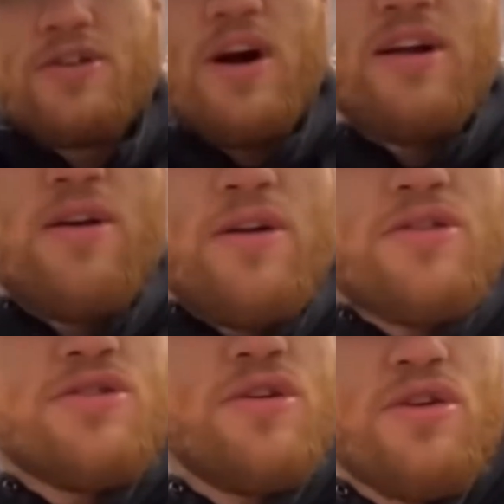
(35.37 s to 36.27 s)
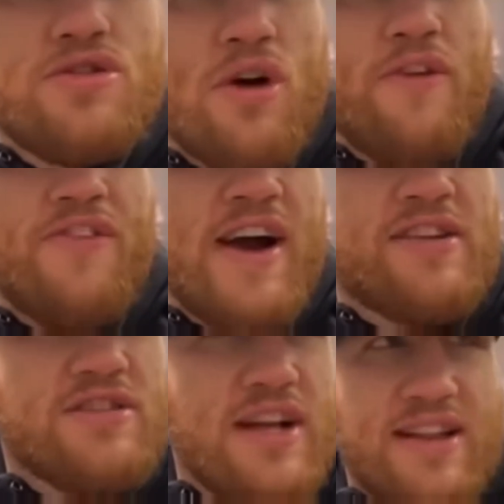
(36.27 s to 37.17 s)
So I don't know. Those are all
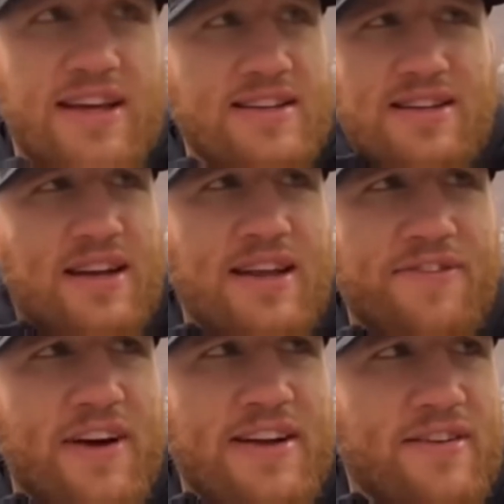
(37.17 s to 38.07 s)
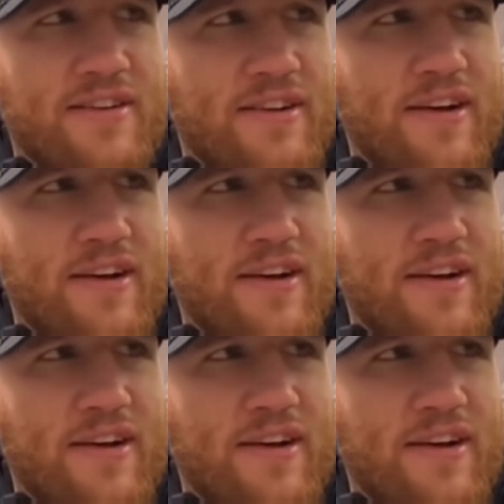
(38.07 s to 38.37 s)
factors. I think he's an elite fighter.